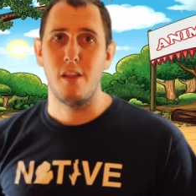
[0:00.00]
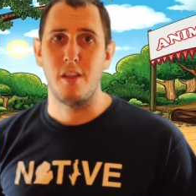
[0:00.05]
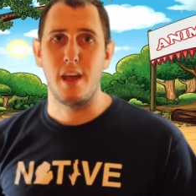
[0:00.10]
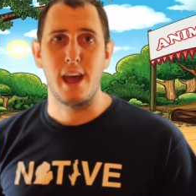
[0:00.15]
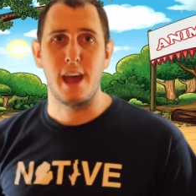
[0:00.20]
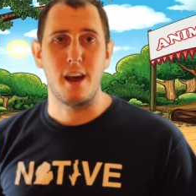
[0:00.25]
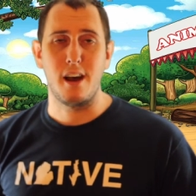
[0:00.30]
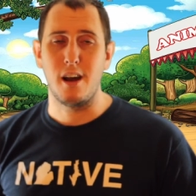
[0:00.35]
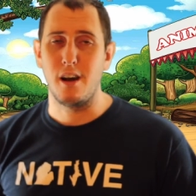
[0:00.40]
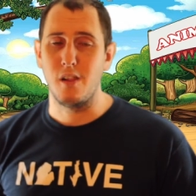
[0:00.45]

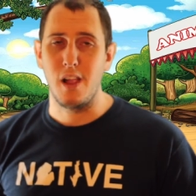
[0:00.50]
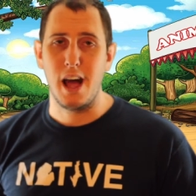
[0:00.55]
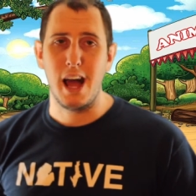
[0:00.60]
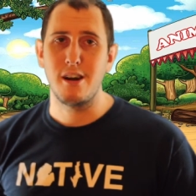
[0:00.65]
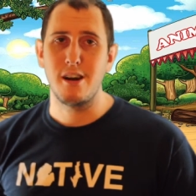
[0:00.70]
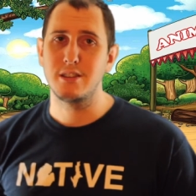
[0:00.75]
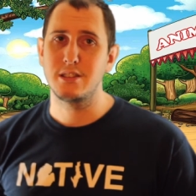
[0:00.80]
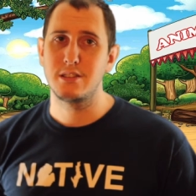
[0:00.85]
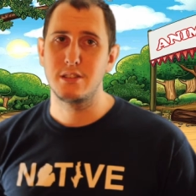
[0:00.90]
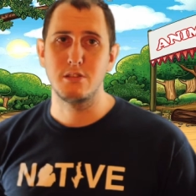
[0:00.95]
that
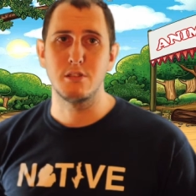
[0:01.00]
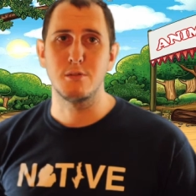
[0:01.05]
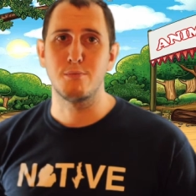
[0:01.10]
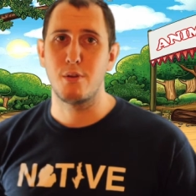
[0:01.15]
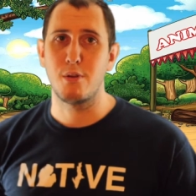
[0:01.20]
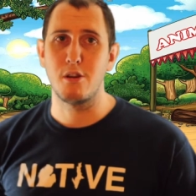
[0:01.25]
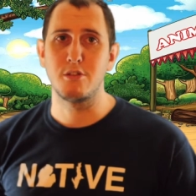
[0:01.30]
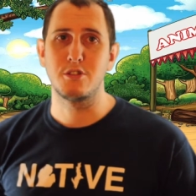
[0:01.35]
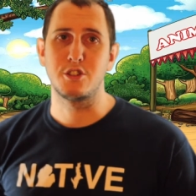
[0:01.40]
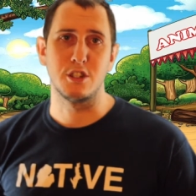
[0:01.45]
allow us to
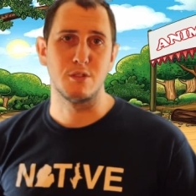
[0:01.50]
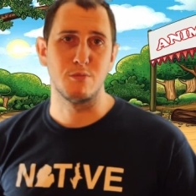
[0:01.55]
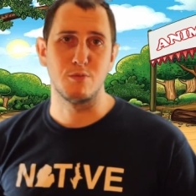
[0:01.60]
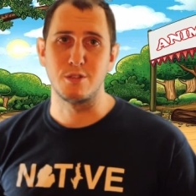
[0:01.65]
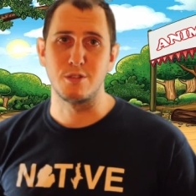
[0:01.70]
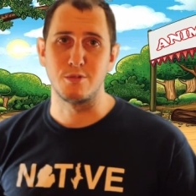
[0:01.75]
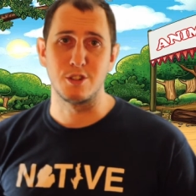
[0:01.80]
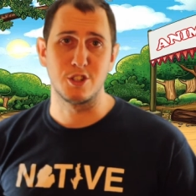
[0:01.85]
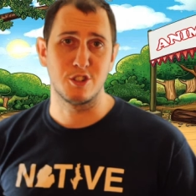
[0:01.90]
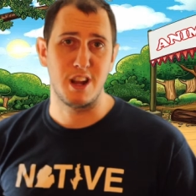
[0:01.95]
approach them
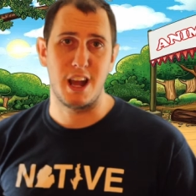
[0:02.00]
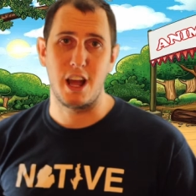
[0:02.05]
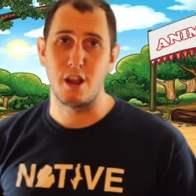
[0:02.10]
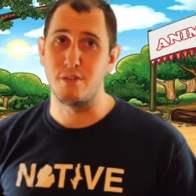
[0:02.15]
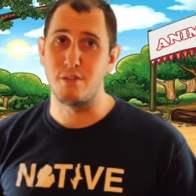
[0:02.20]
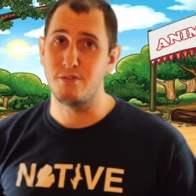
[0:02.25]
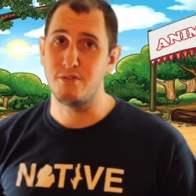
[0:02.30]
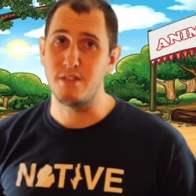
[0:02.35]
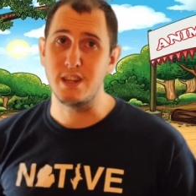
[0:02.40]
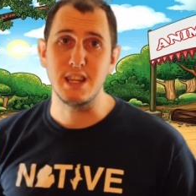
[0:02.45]
when we're
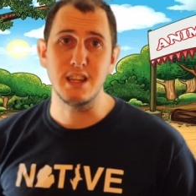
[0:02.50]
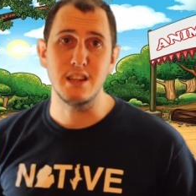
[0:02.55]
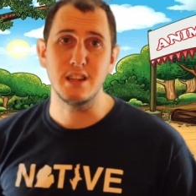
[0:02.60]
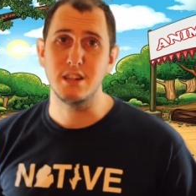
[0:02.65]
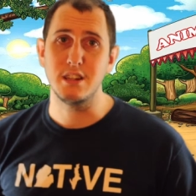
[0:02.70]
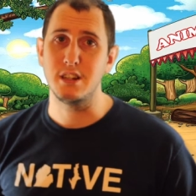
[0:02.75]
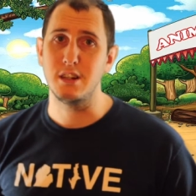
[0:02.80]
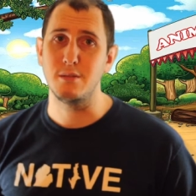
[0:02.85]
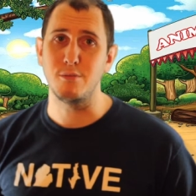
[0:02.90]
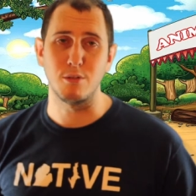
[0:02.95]
trying to feed
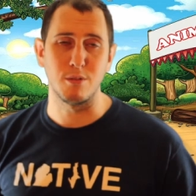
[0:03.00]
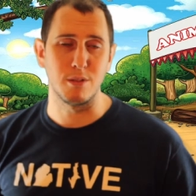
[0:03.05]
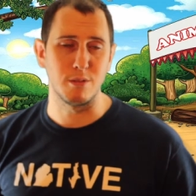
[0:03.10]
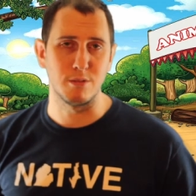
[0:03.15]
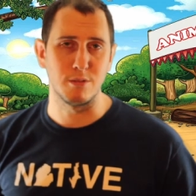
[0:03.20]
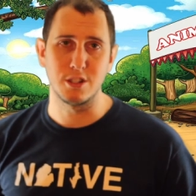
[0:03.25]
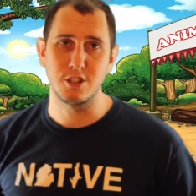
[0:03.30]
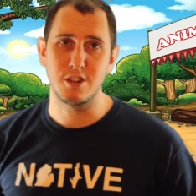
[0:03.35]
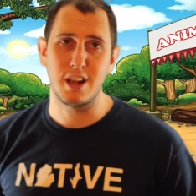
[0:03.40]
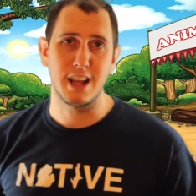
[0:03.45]
them or when
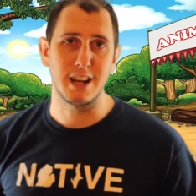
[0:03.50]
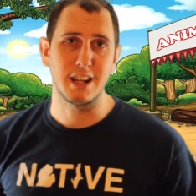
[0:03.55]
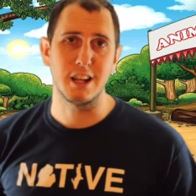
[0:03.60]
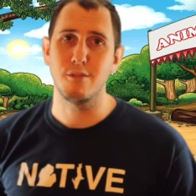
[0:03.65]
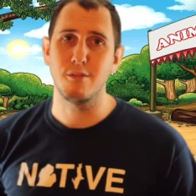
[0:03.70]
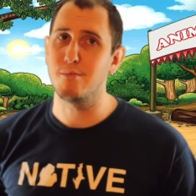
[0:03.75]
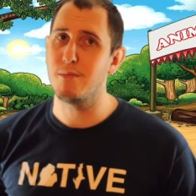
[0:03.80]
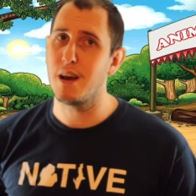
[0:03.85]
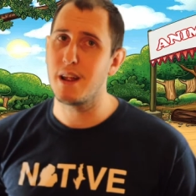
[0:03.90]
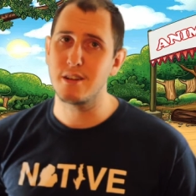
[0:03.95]
we're trying to
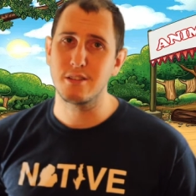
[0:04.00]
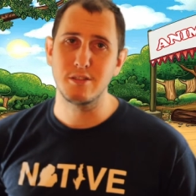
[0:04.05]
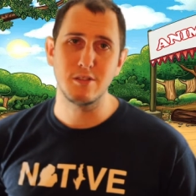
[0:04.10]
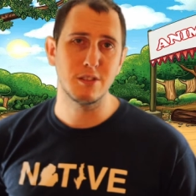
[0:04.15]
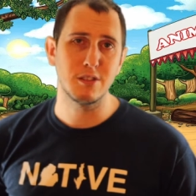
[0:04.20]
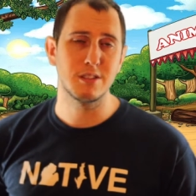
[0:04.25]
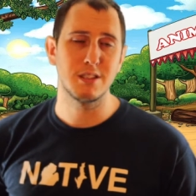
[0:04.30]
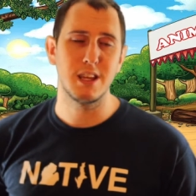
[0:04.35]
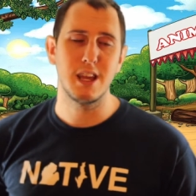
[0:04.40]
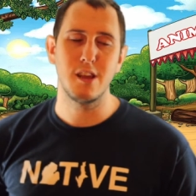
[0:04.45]
give medical
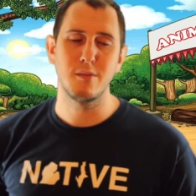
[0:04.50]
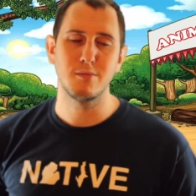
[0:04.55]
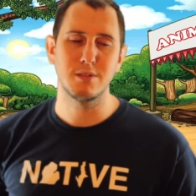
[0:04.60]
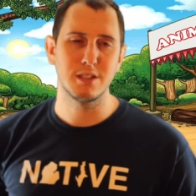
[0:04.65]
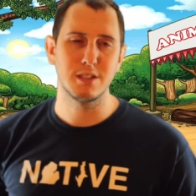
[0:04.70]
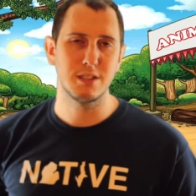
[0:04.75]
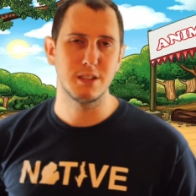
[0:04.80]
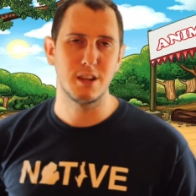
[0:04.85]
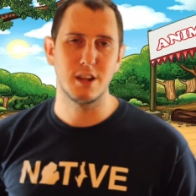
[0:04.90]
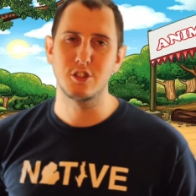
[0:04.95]
exams
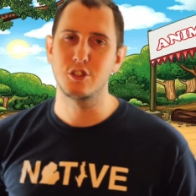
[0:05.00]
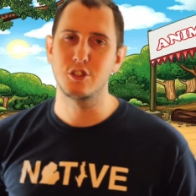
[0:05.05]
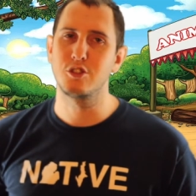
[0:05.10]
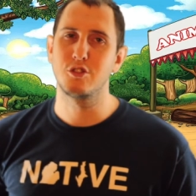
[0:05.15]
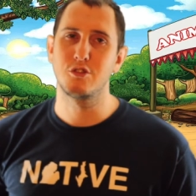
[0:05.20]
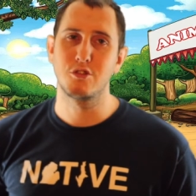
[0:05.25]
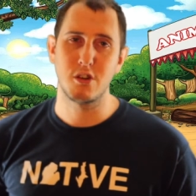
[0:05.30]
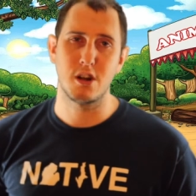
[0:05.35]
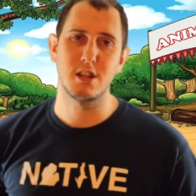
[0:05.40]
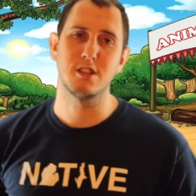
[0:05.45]
and such.
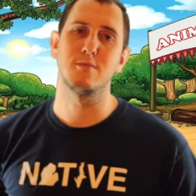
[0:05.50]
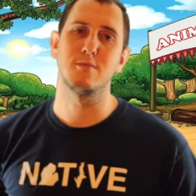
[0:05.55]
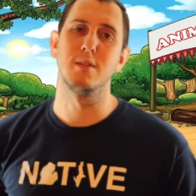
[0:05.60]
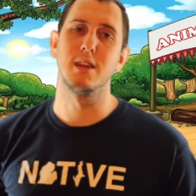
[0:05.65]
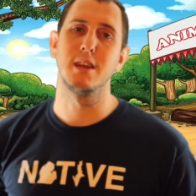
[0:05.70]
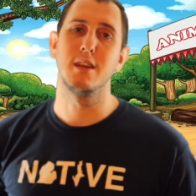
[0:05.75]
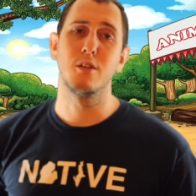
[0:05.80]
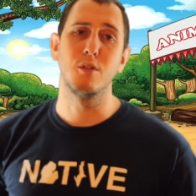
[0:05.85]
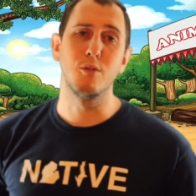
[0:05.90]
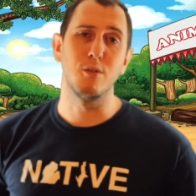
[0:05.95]
Trust
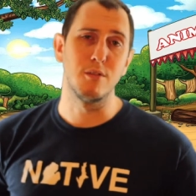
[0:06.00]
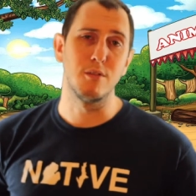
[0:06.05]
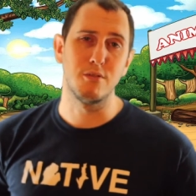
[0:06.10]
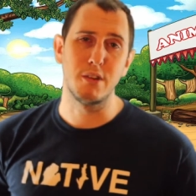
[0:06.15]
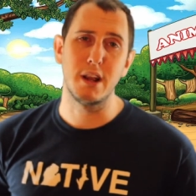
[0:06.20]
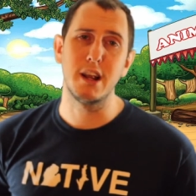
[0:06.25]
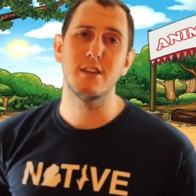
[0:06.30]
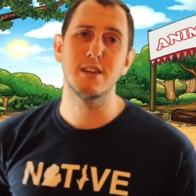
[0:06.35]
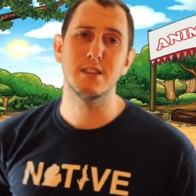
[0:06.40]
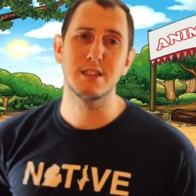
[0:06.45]
me, we're
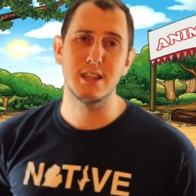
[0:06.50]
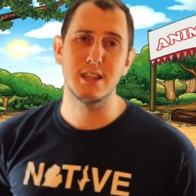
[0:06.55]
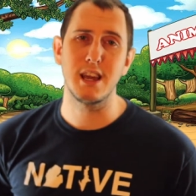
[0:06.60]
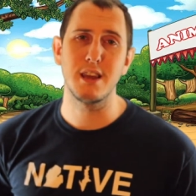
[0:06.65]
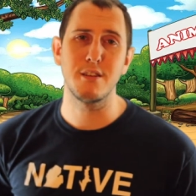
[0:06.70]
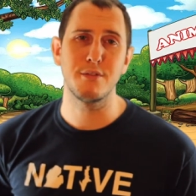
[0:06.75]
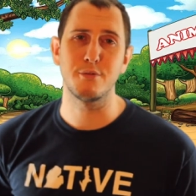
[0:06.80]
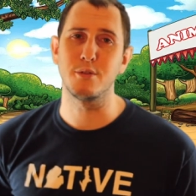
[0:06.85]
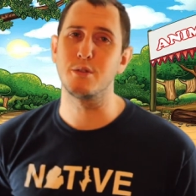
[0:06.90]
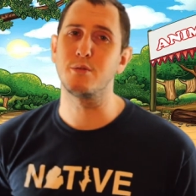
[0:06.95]
very
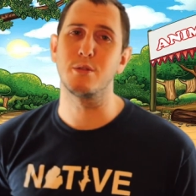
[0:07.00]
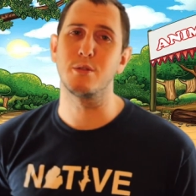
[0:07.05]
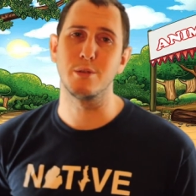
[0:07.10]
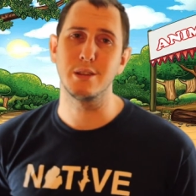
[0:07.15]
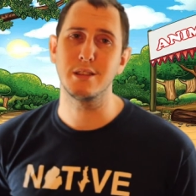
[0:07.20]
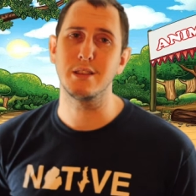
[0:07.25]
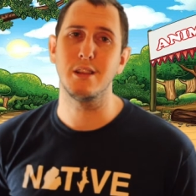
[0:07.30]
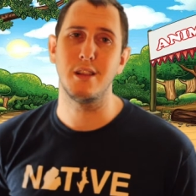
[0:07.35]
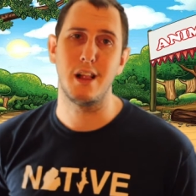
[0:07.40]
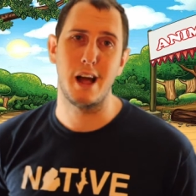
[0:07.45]
safe when we're
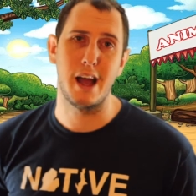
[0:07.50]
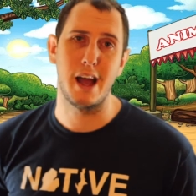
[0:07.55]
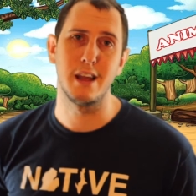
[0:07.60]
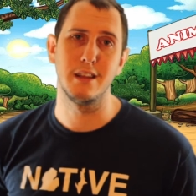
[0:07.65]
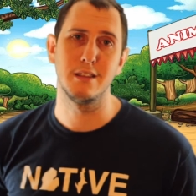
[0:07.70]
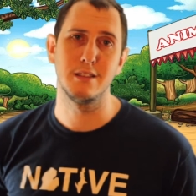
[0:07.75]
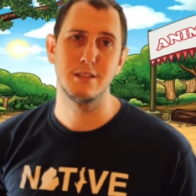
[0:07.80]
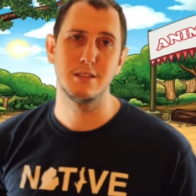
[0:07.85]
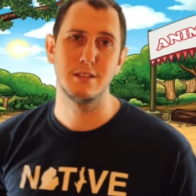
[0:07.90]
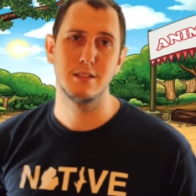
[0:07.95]
with the
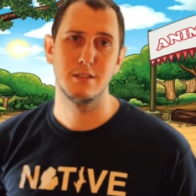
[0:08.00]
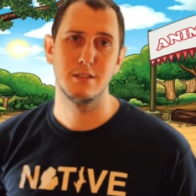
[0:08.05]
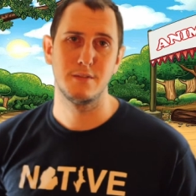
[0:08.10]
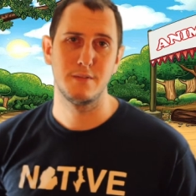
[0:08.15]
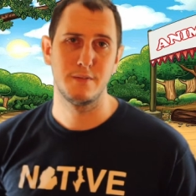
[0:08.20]
lions.